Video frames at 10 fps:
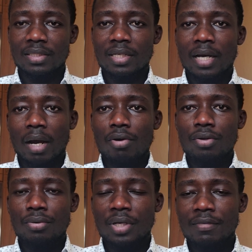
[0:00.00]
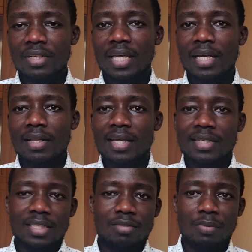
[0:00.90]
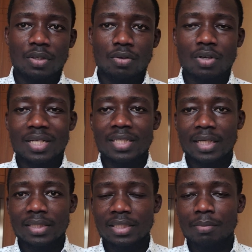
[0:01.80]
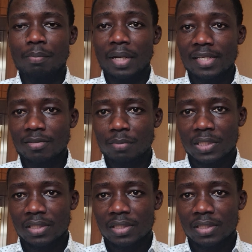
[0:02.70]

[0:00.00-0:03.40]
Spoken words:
how do you give and get the attachment or internship placement